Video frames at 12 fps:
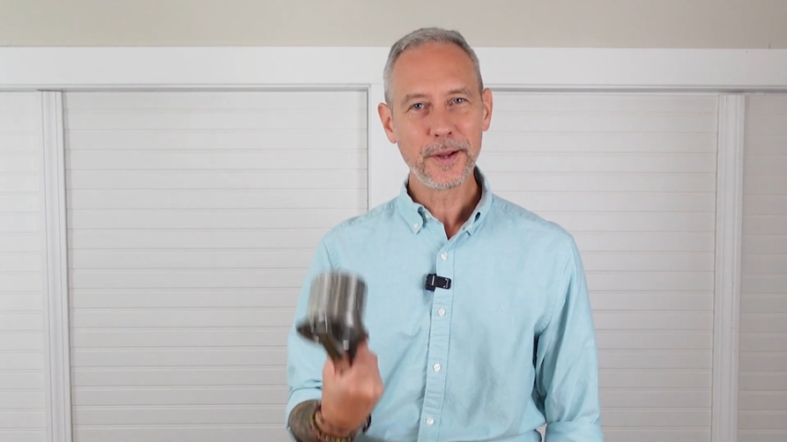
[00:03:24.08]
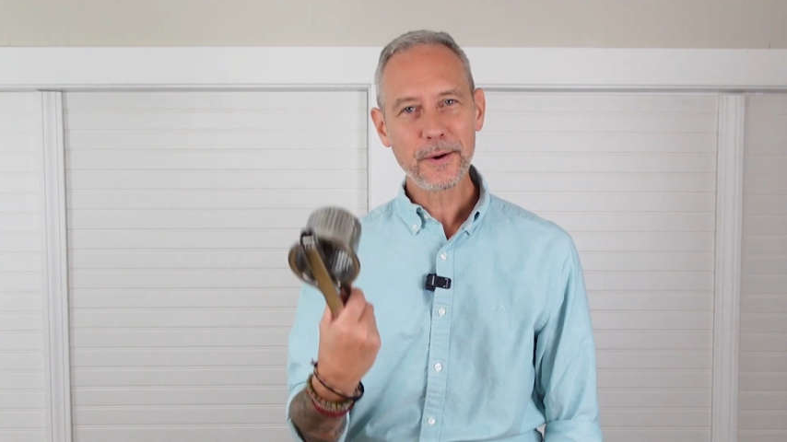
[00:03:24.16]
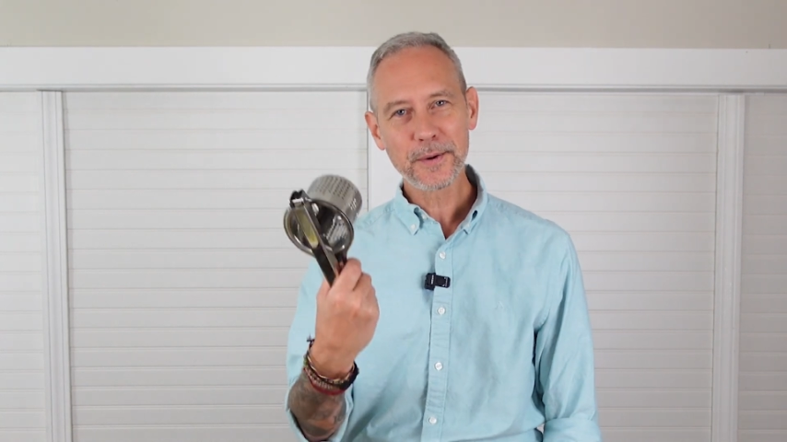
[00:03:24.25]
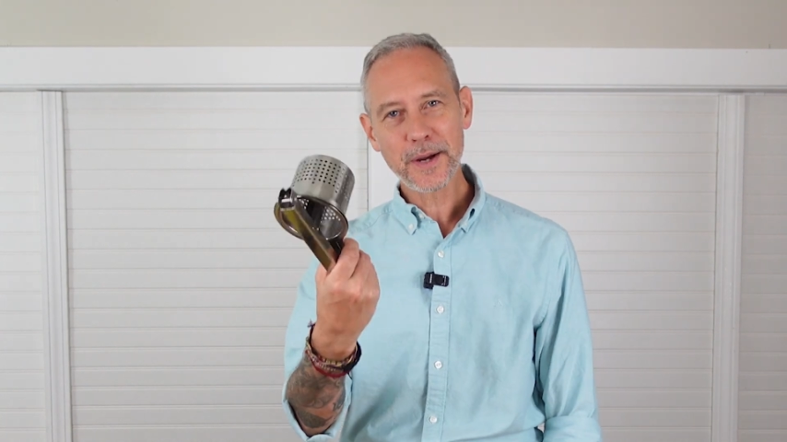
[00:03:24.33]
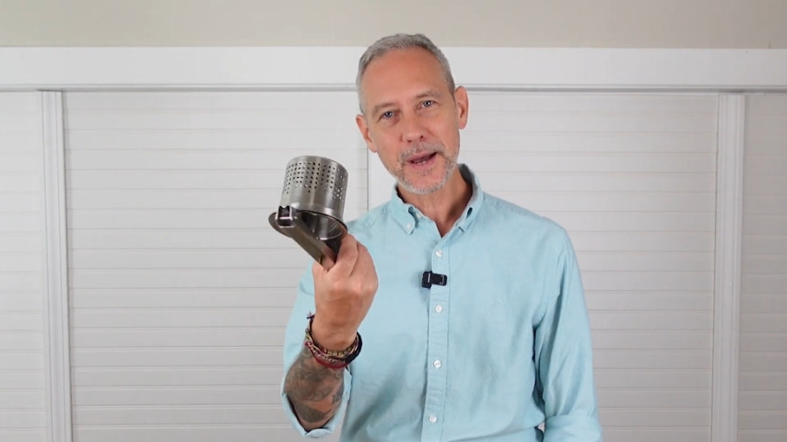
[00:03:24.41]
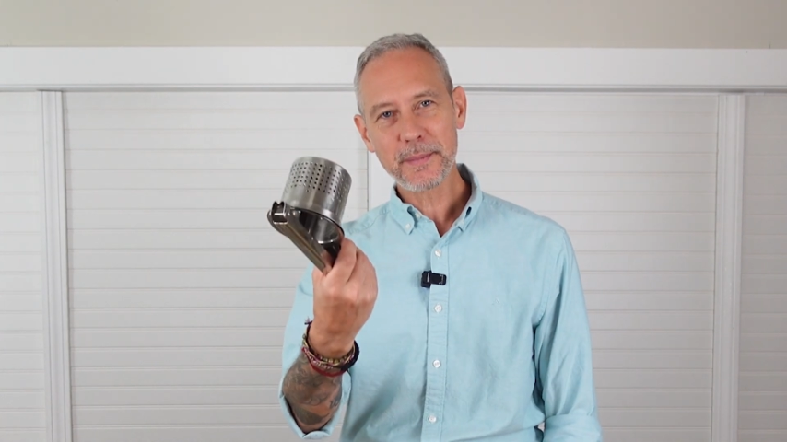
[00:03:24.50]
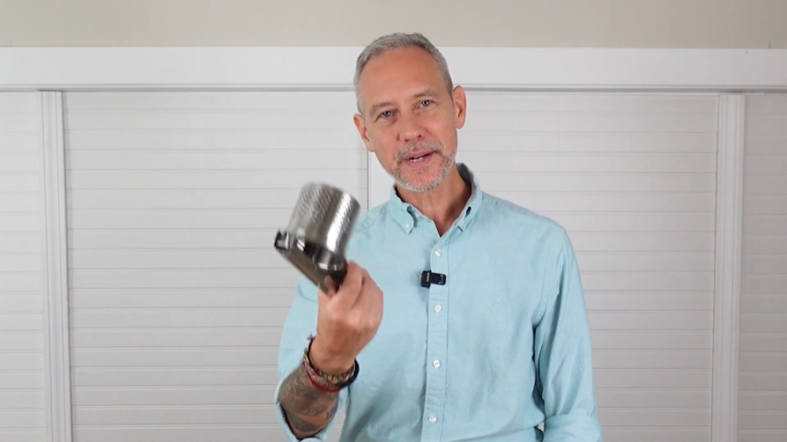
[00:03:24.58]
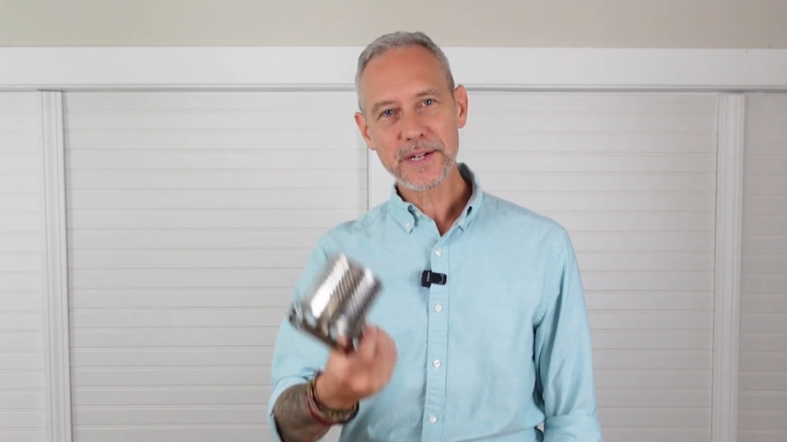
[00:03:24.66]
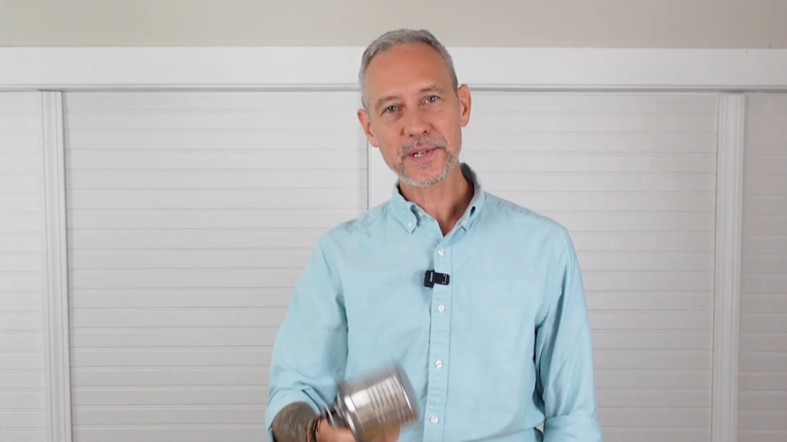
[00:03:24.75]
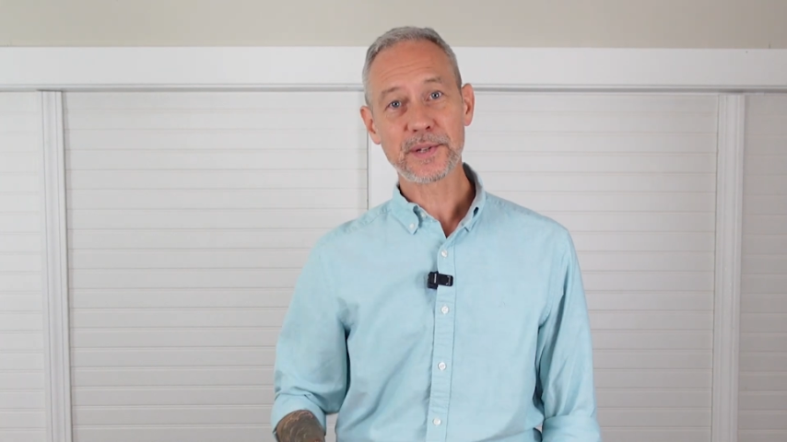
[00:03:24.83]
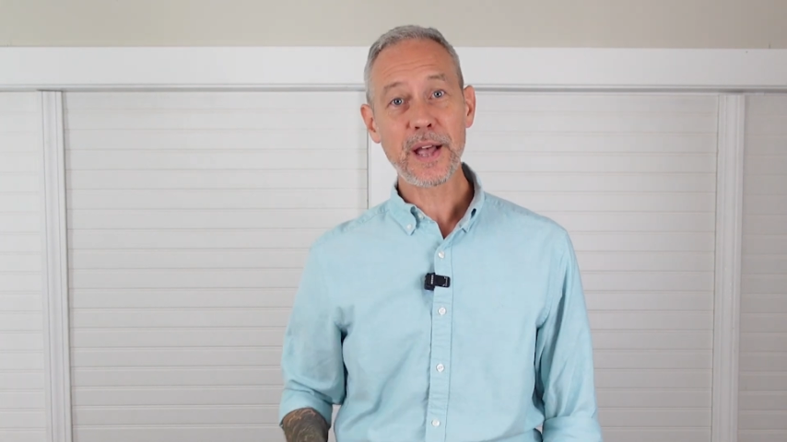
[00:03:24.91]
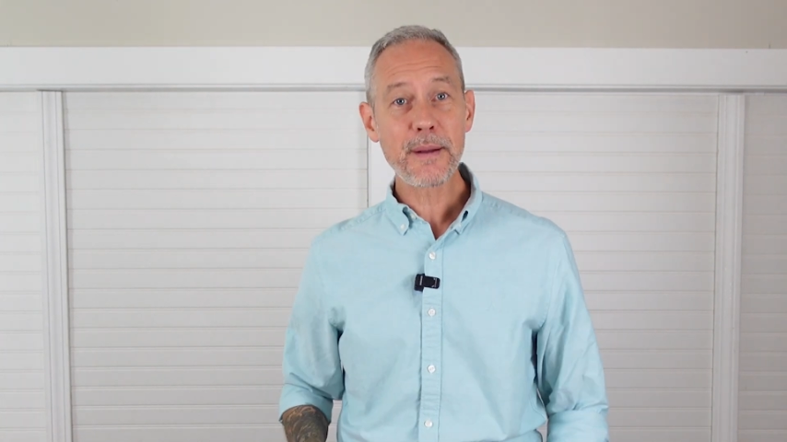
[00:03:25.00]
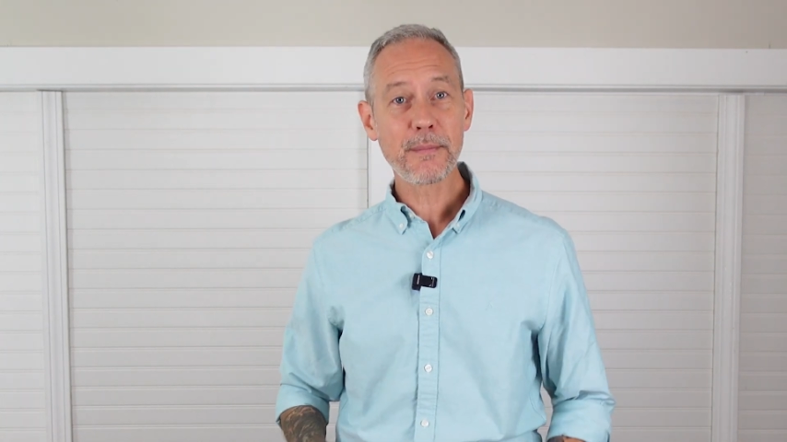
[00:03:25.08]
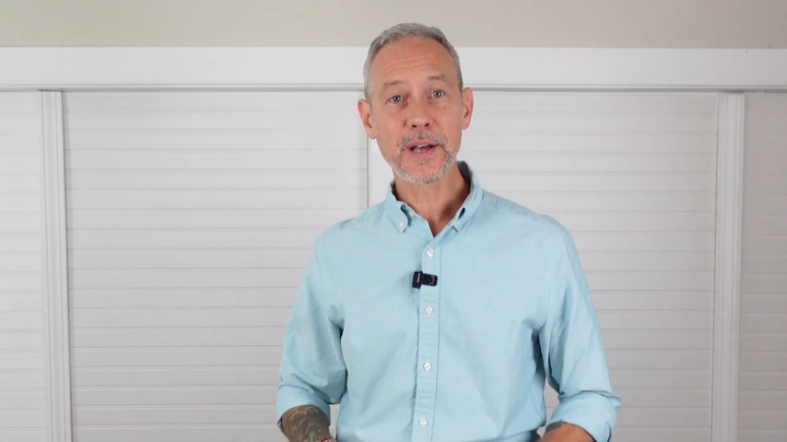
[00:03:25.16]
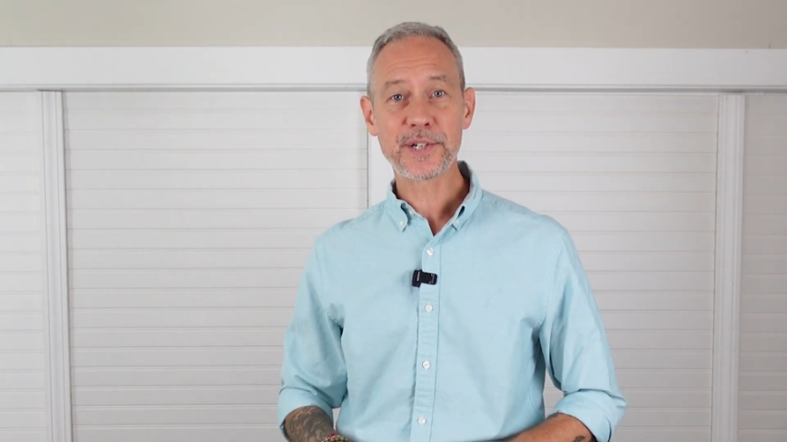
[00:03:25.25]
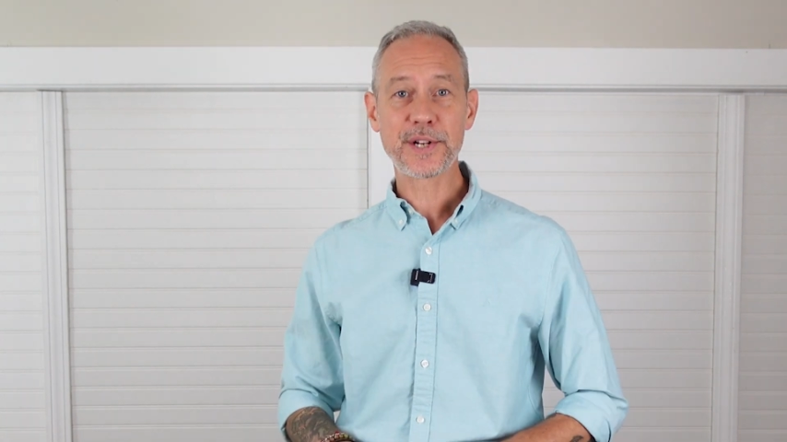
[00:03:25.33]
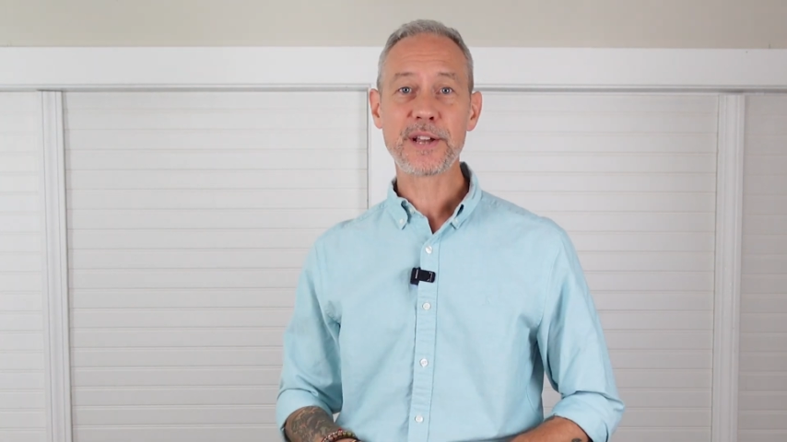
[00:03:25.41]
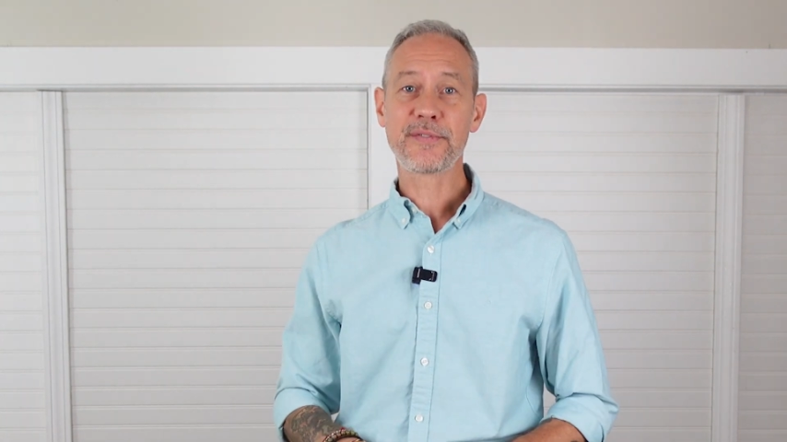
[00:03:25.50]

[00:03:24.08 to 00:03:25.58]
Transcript: No gumminess, not much